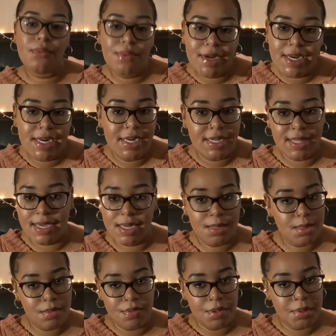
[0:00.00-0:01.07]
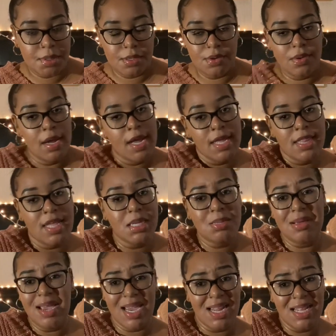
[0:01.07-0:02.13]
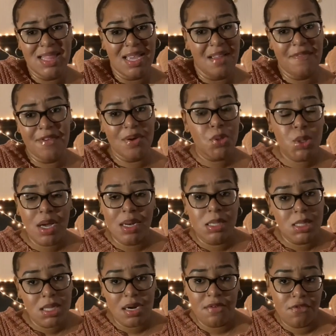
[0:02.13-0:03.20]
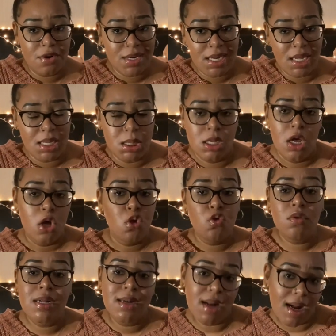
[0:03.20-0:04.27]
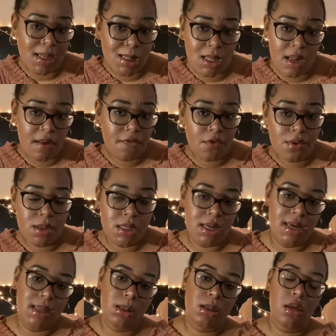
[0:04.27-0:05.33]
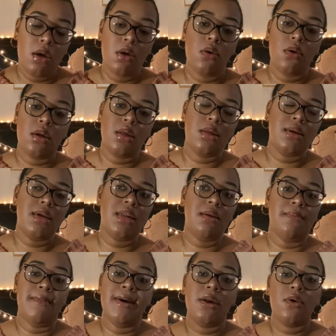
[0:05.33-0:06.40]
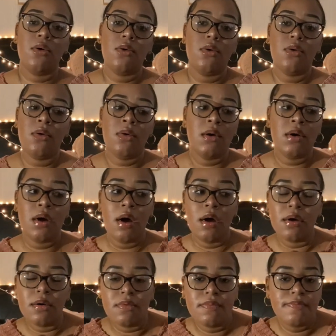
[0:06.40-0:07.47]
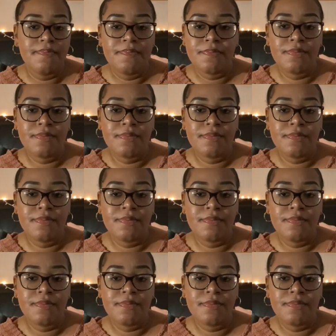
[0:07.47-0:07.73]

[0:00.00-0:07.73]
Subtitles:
read like you're supposed to. That's the main thing. If you're trying to study for a test, you cannot study for a test in the middle of,